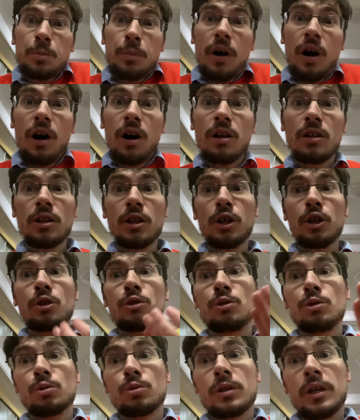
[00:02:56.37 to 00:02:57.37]
ball,
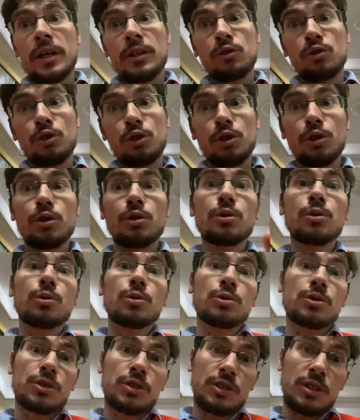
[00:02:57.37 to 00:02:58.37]
you can
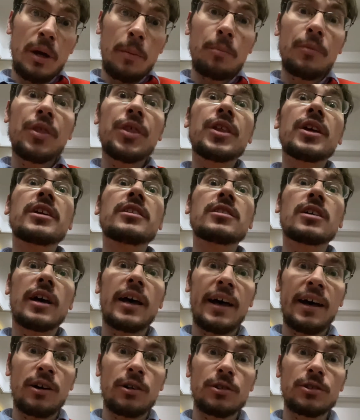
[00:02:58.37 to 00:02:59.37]
use something
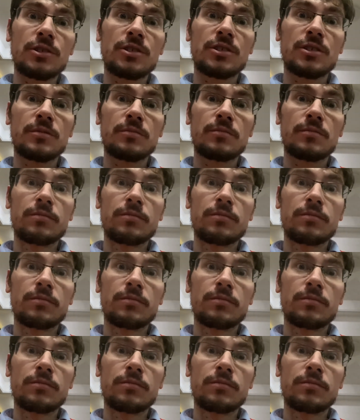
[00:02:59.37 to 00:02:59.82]
else.